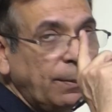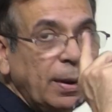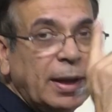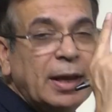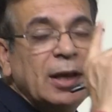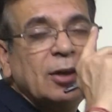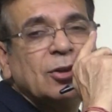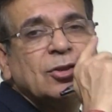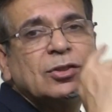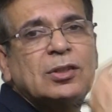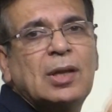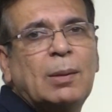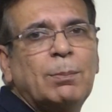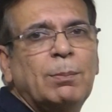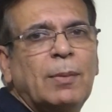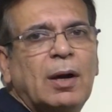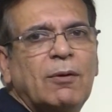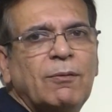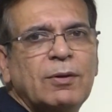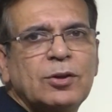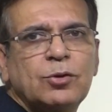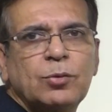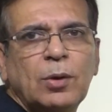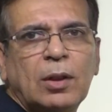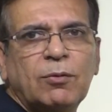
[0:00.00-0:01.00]
biggest number
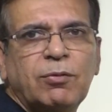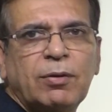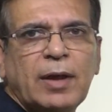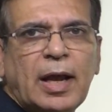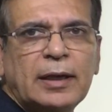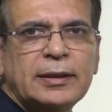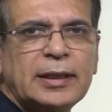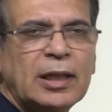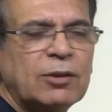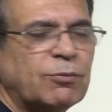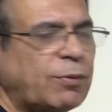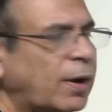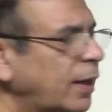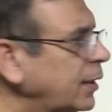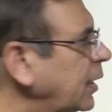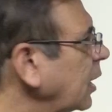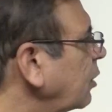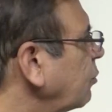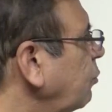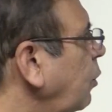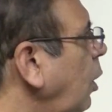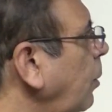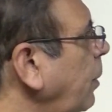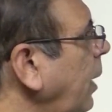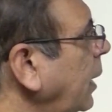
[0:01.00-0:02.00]
which will satisfy
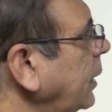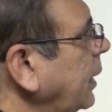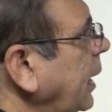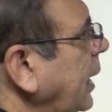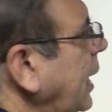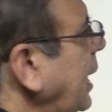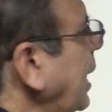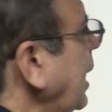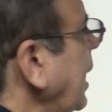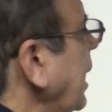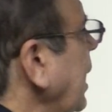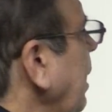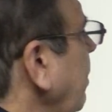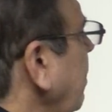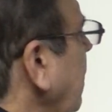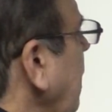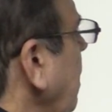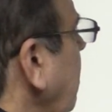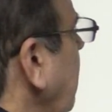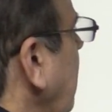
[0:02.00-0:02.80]
this format? A A B